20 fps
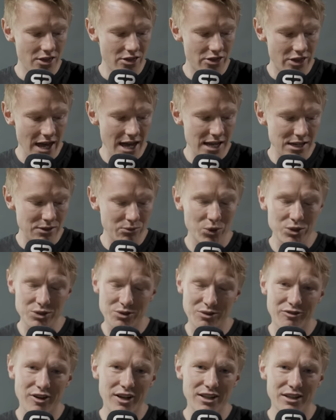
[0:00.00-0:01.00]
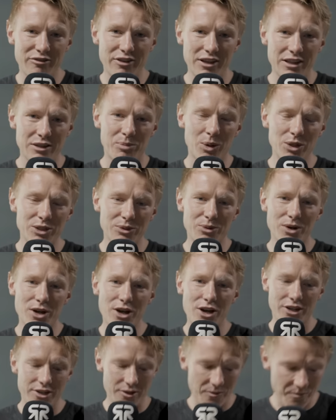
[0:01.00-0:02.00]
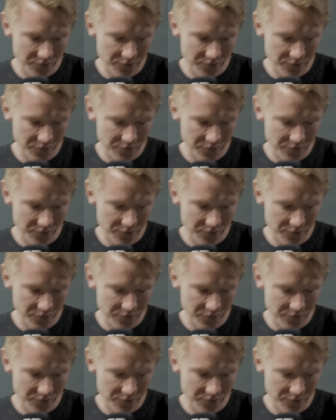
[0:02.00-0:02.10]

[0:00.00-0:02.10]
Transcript: Then once we finally fit the bodywork,